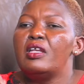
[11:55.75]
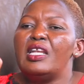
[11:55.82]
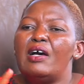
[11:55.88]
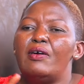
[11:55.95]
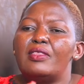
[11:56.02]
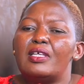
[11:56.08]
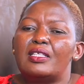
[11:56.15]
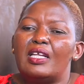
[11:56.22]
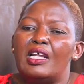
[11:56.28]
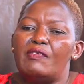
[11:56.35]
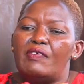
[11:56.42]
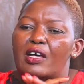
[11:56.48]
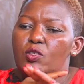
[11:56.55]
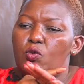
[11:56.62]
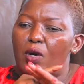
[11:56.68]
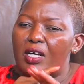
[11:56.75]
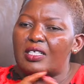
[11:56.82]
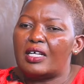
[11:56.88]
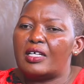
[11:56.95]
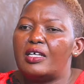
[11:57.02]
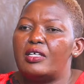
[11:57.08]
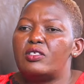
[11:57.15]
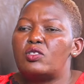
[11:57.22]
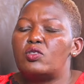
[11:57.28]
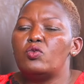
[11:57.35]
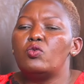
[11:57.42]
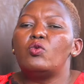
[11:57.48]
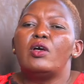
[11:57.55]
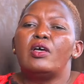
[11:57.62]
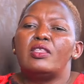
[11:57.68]
Now that life has worked against
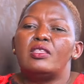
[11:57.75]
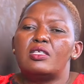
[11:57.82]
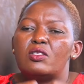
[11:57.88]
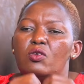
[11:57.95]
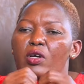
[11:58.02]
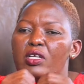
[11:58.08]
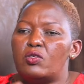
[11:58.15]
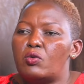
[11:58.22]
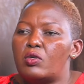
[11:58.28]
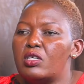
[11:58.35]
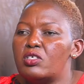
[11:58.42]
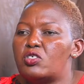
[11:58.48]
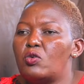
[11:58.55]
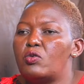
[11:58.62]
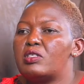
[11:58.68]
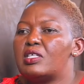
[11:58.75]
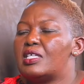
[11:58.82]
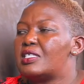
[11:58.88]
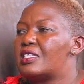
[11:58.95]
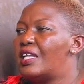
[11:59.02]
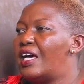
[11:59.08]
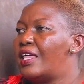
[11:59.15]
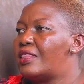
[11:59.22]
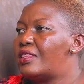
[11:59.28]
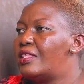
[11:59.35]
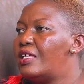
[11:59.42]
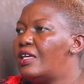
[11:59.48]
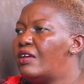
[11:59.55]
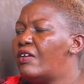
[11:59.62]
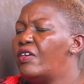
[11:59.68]
you, there's no education, there's nothing.